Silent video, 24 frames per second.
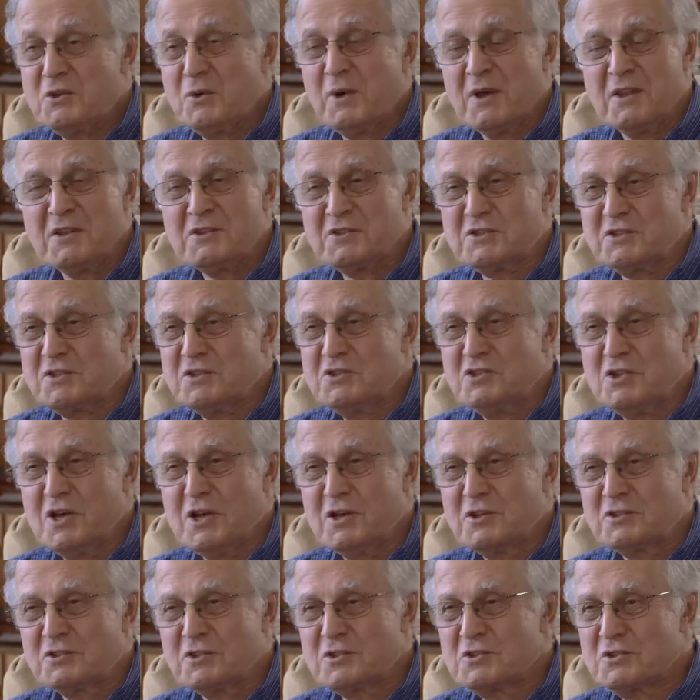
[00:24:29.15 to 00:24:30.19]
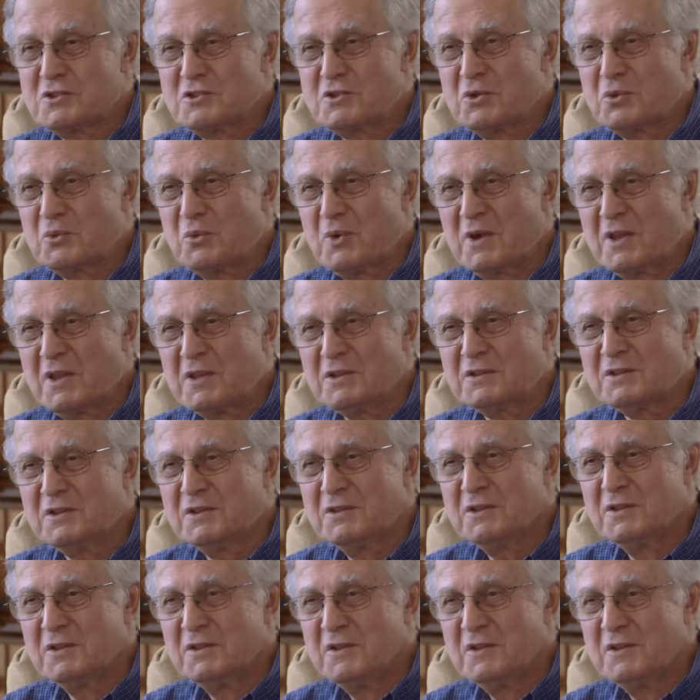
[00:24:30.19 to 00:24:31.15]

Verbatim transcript: to others to judge as to whether